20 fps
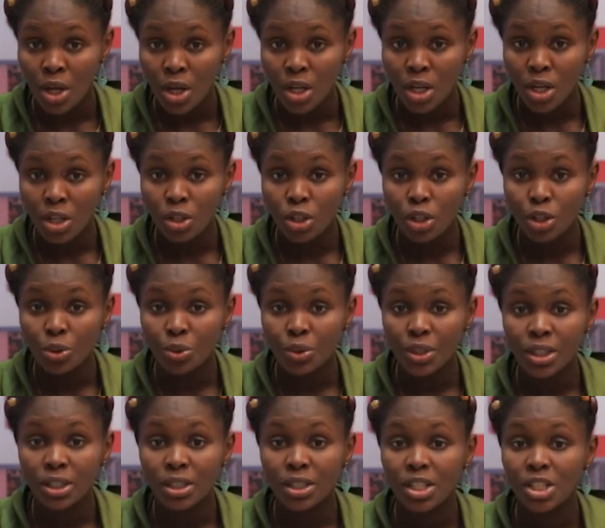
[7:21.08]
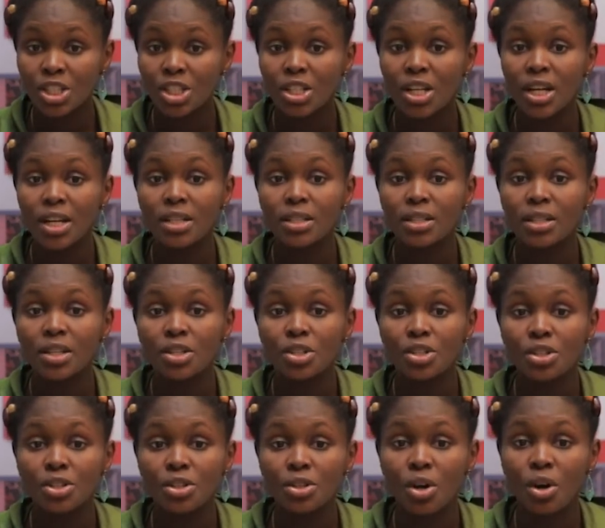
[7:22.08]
including digitization